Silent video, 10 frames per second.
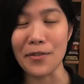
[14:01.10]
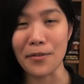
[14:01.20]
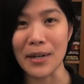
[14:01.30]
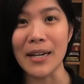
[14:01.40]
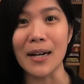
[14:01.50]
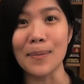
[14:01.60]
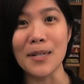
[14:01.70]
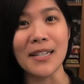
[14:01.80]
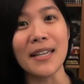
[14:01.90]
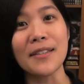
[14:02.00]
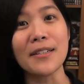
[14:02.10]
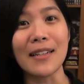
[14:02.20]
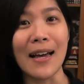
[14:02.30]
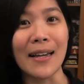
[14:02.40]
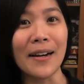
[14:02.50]
3D object into
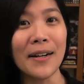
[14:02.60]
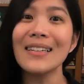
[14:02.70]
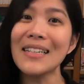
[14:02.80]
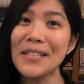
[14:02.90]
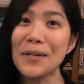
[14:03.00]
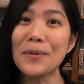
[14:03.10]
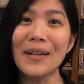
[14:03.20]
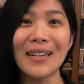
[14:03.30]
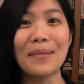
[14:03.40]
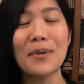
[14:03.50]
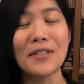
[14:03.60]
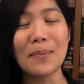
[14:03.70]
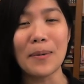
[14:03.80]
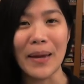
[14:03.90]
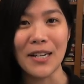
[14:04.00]
line art lets you work on
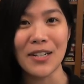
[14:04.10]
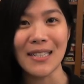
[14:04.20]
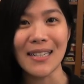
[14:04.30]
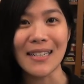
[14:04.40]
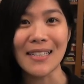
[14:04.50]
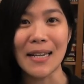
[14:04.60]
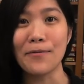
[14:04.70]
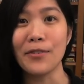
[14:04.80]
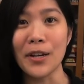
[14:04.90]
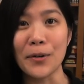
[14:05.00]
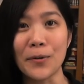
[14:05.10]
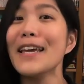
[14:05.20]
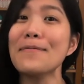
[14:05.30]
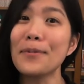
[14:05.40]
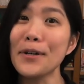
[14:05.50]
multiple pages in the same view
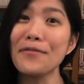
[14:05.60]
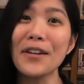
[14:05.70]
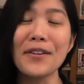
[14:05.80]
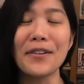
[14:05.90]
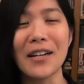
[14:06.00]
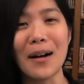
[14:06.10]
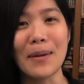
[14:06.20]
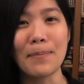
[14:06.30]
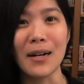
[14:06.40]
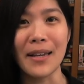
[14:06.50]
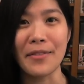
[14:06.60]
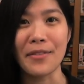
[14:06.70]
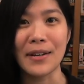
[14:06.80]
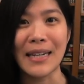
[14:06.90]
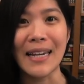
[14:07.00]
and preview your comic book in
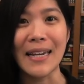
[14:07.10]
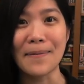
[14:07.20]
3D.